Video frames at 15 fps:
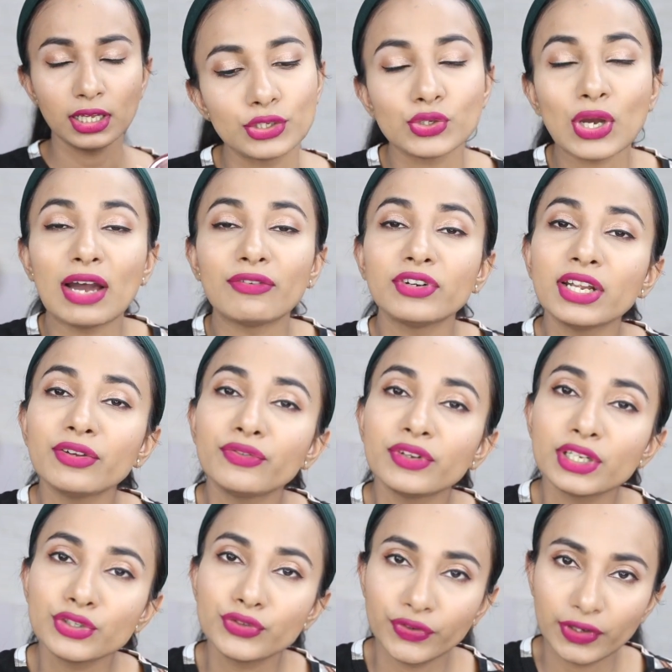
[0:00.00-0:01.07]
So after I
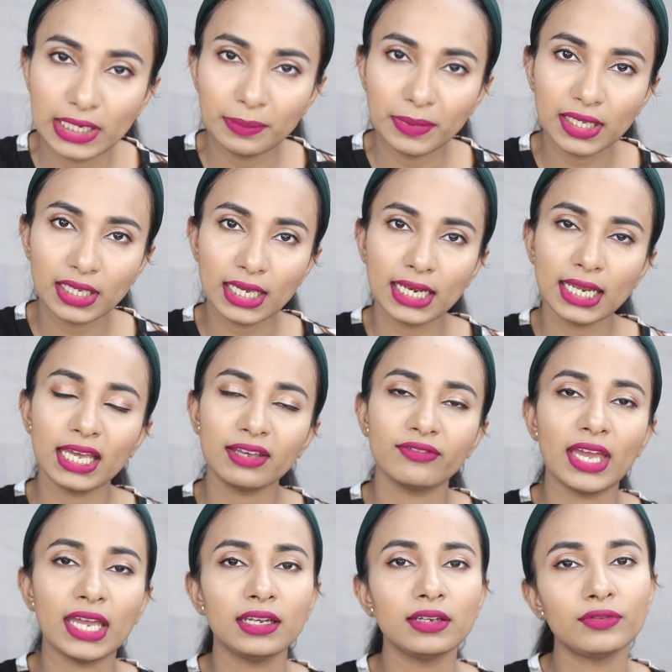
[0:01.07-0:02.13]
finished filming and I
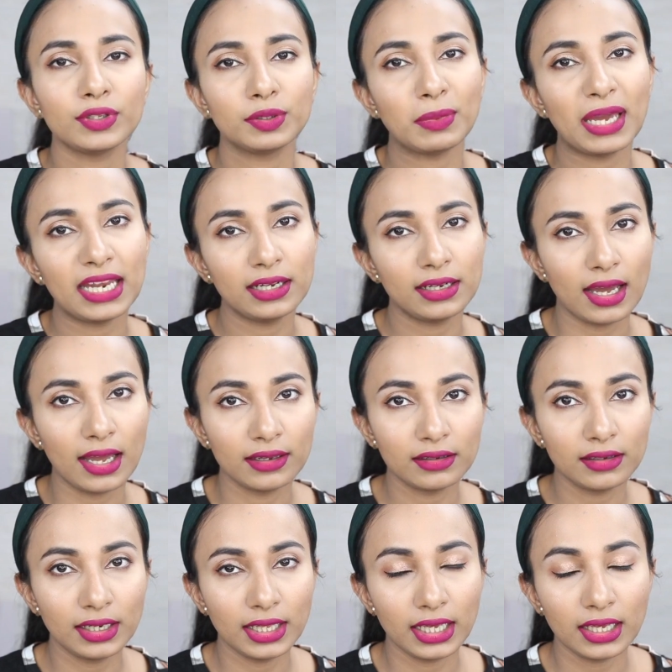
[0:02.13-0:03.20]
went with my
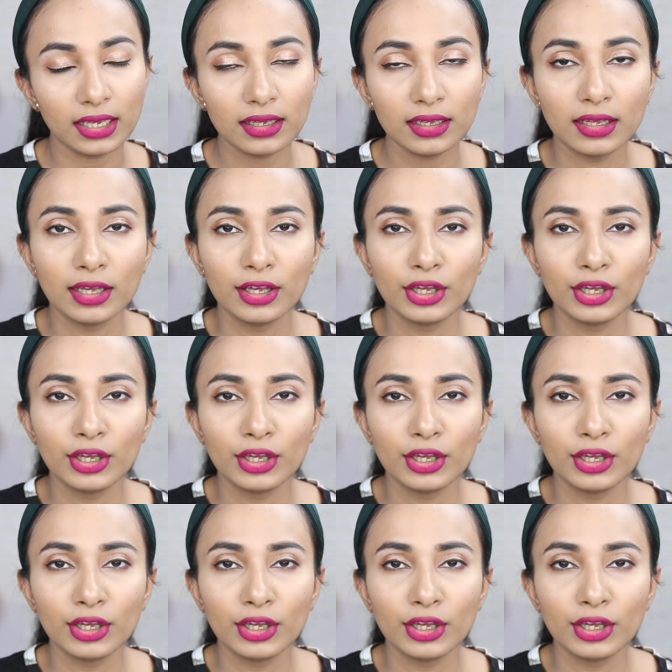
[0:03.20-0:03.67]
entire day,